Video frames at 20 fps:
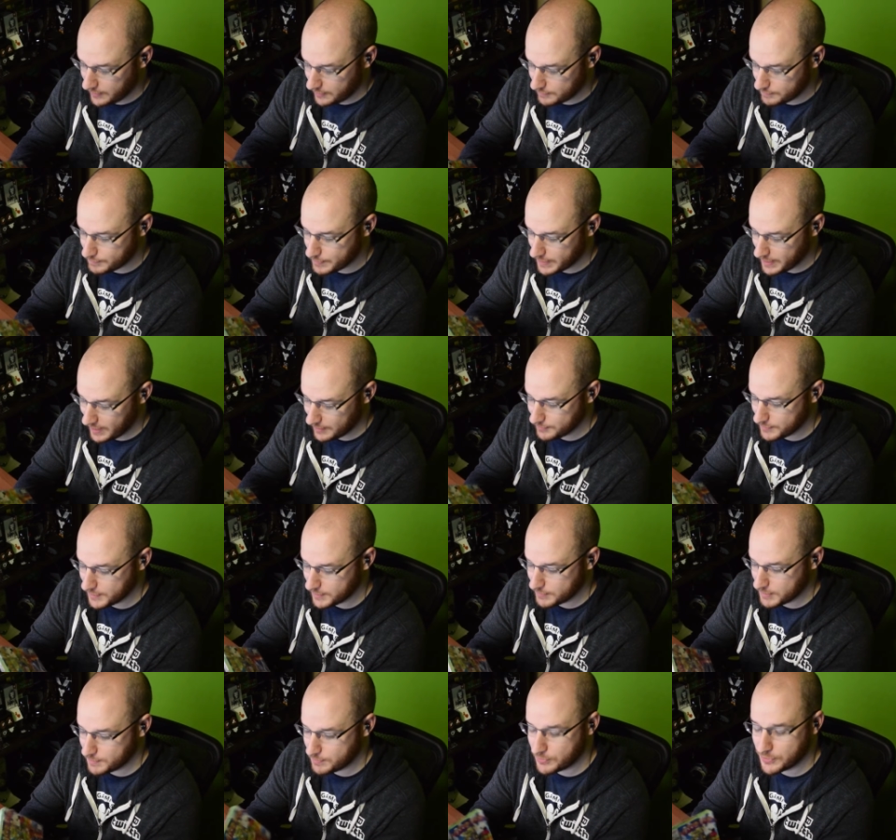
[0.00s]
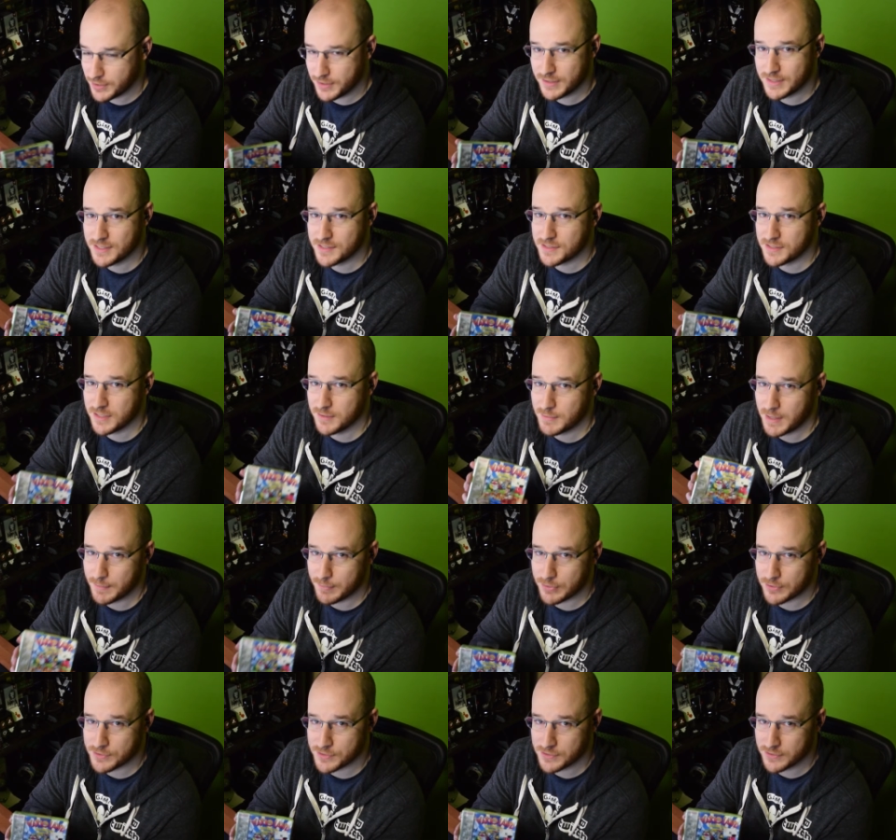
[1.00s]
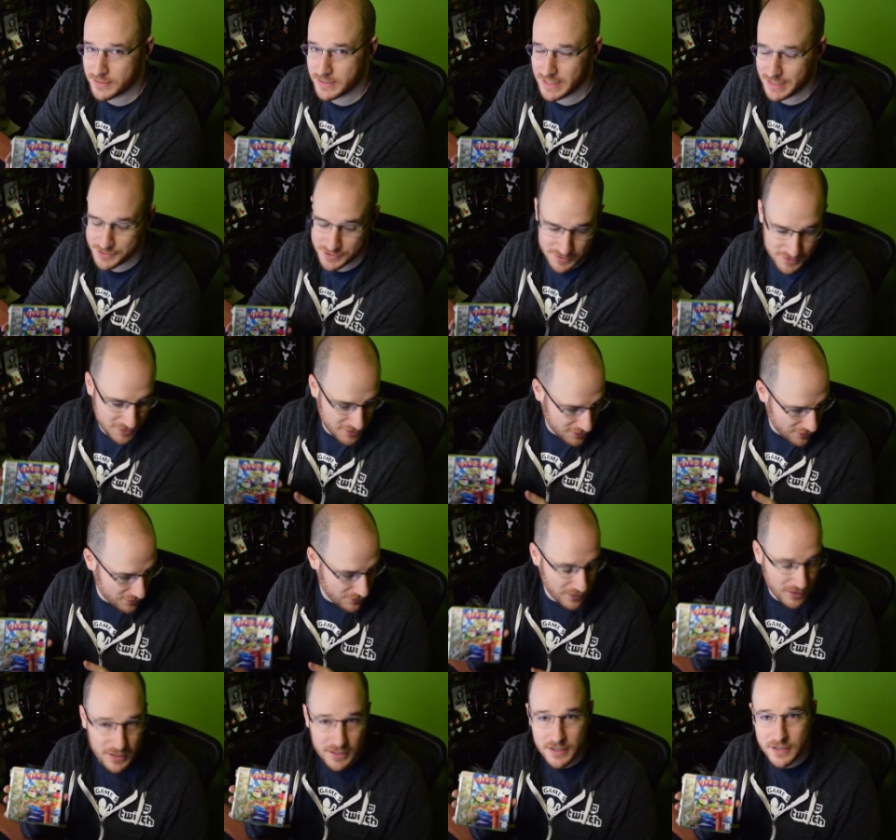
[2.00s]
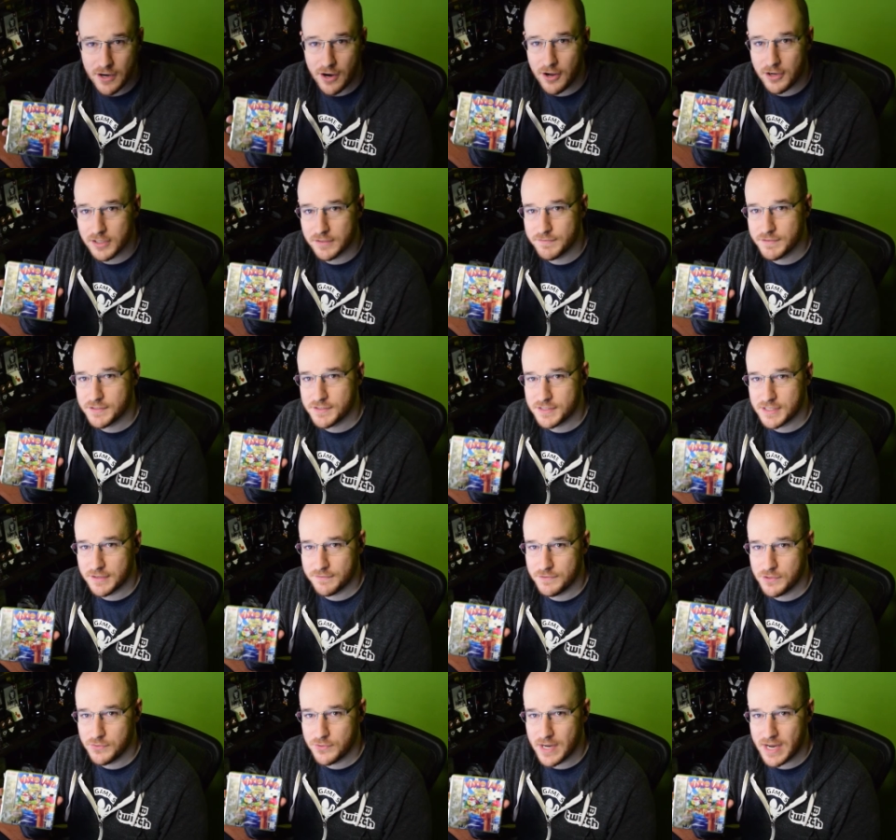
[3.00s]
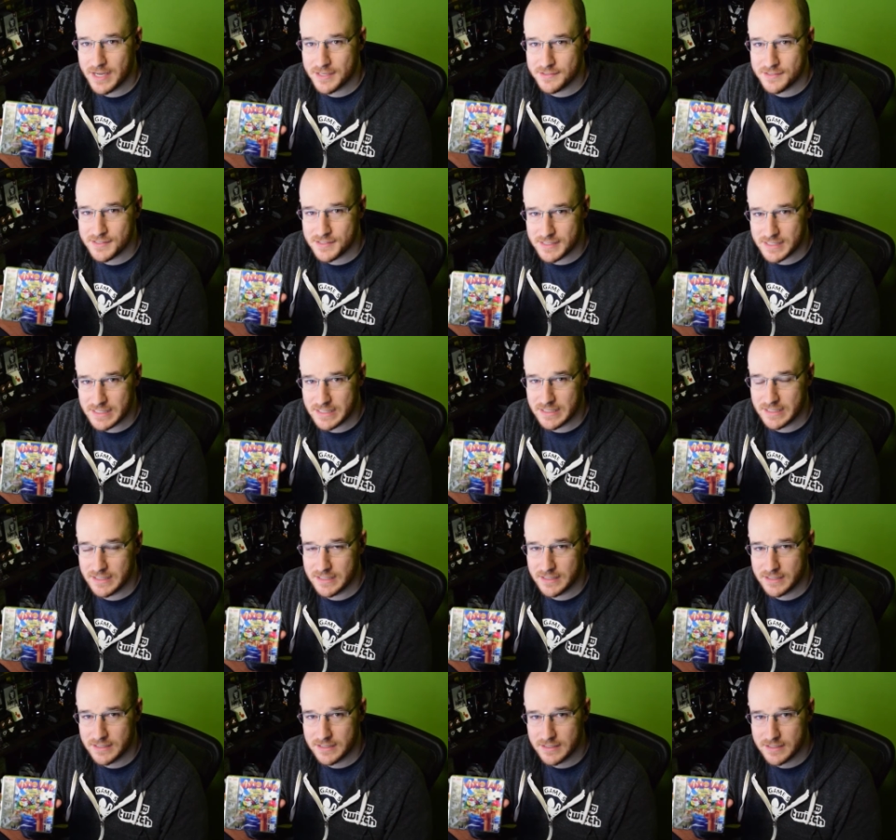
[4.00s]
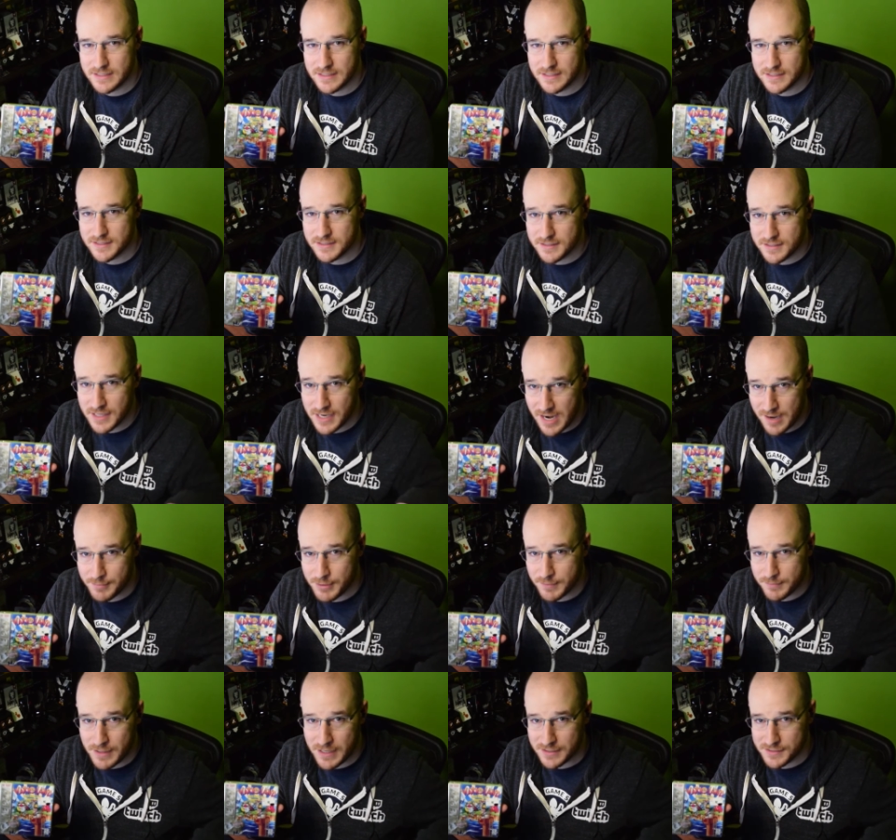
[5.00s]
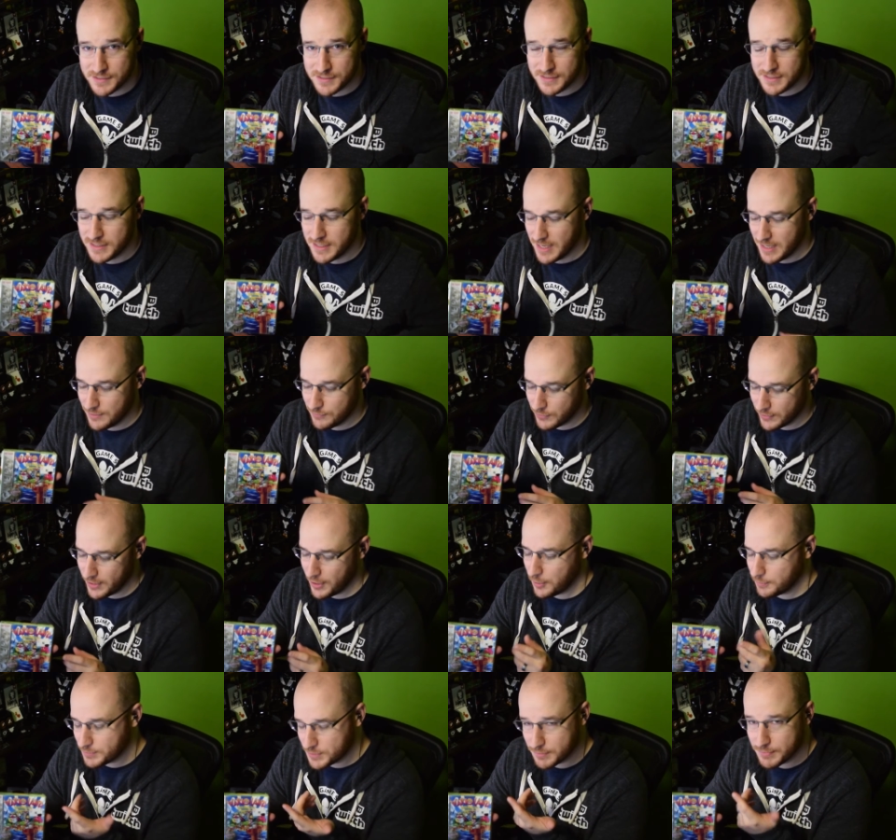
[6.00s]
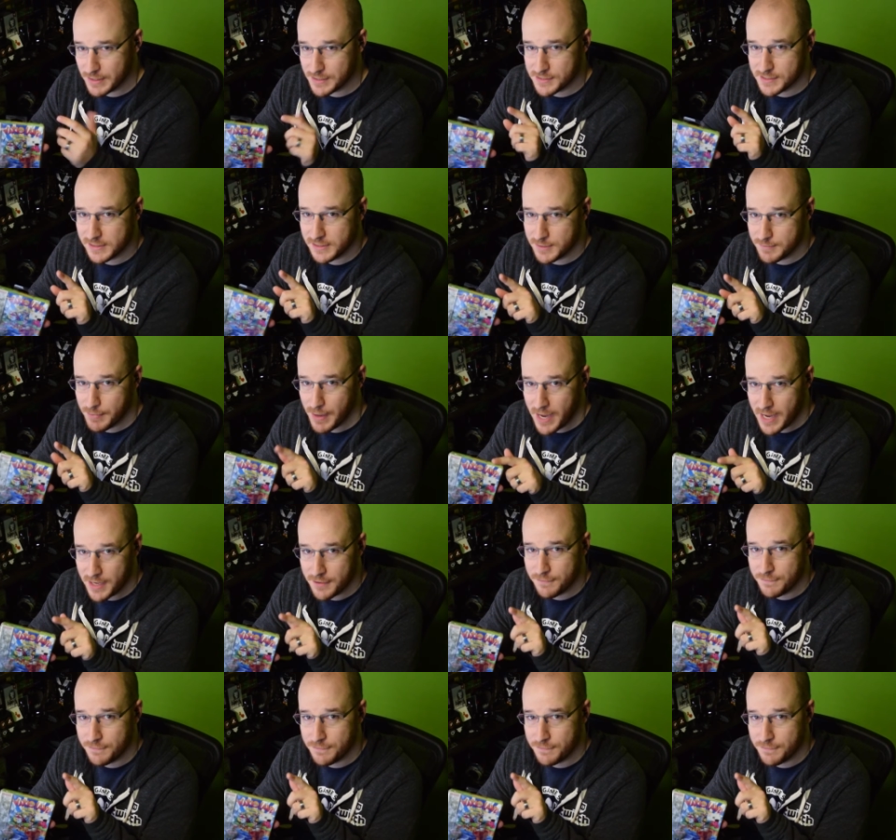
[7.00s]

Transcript: But I'm going to be putting this in my personal collection. So all of the stuff you guys see that I'm unboxing today will help to basically pay